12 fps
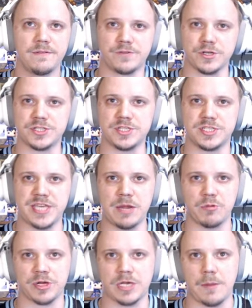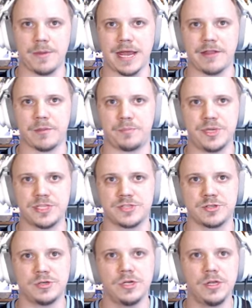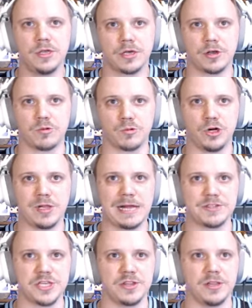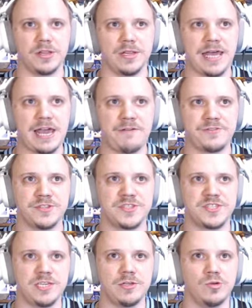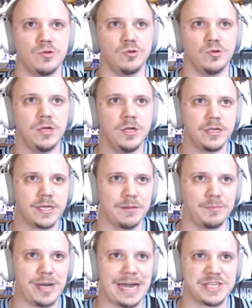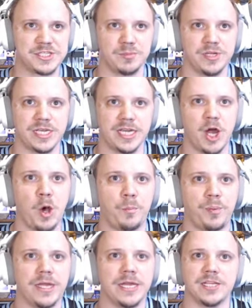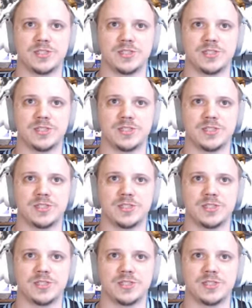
First and 10, we're coming out of the pistol. Going to roll out to the left and see who can possibly get open.